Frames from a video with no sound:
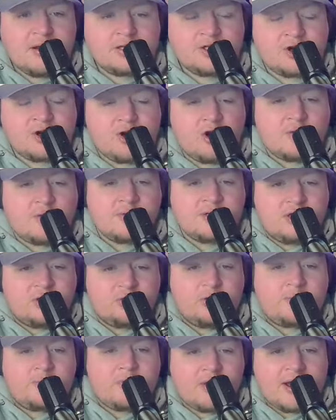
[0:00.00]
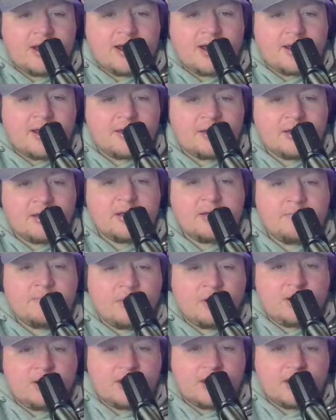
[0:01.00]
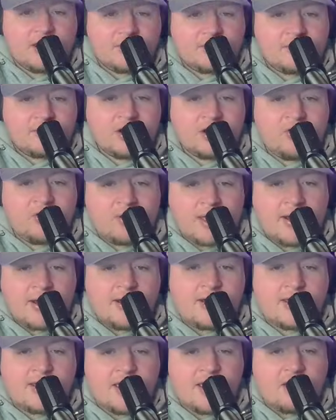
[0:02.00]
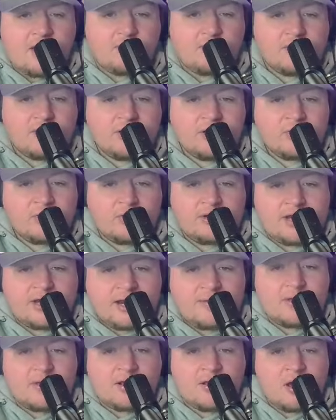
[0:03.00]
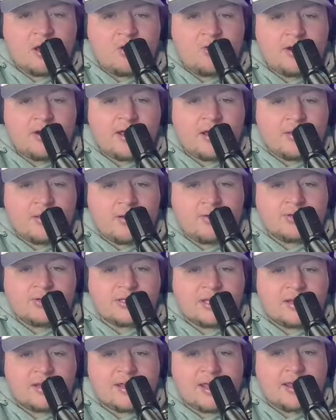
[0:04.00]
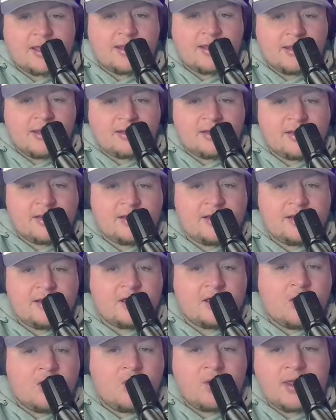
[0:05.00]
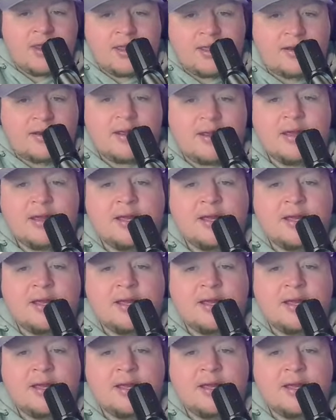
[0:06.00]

Terms do apply, but again, create an account, redeem the code LOCKEDONCOLLEGE